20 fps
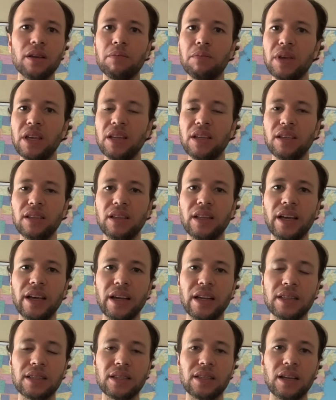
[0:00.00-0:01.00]
meaning
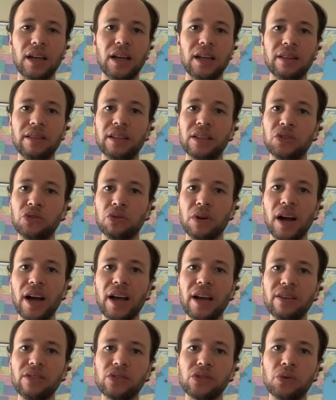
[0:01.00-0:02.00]
that the
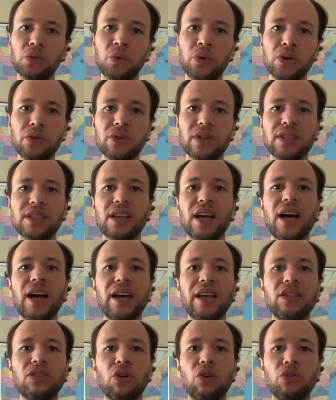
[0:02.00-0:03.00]
drives will
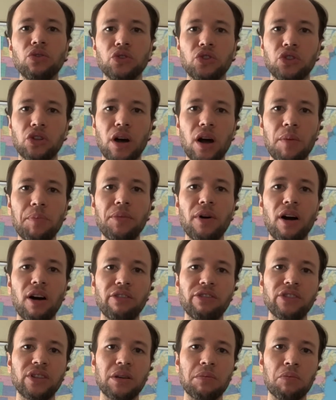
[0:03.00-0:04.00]
reside on top
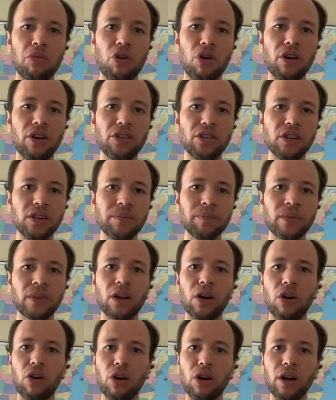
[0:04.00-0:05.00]
of the motor
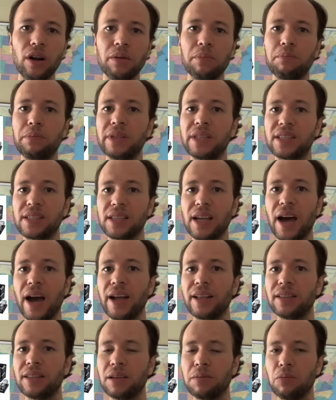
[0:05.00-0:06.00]
or
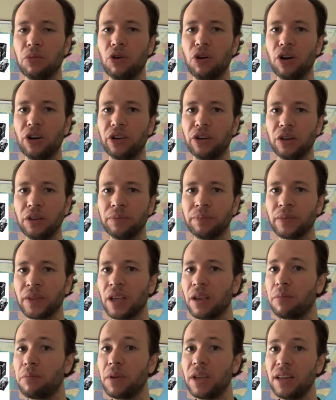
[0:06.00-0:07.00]
beside the motor,
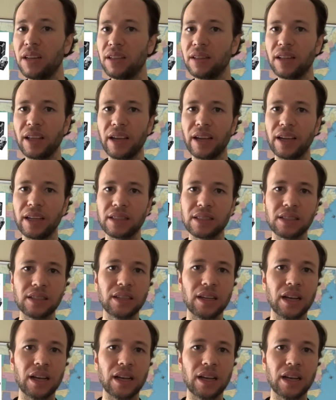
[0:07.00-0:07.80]
meaning that